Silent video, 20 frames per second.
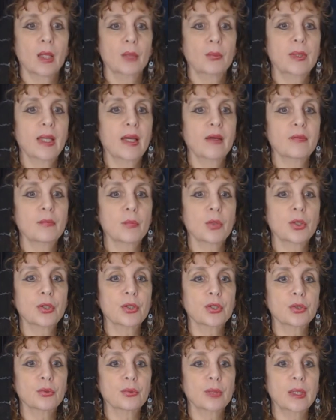we have
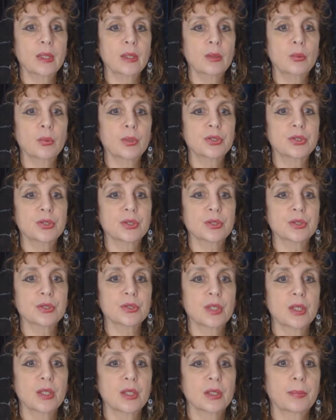Mercury, which
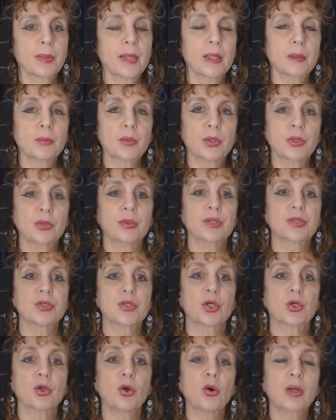is planet Mercury
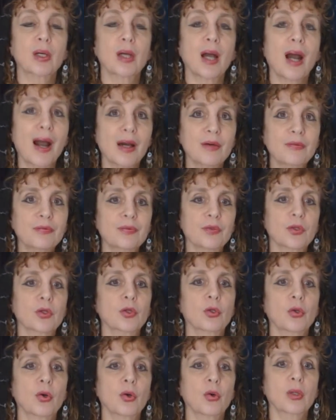is Kokav or
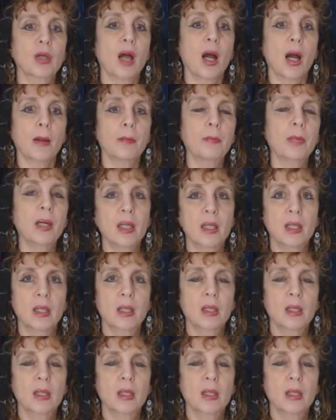Kokab,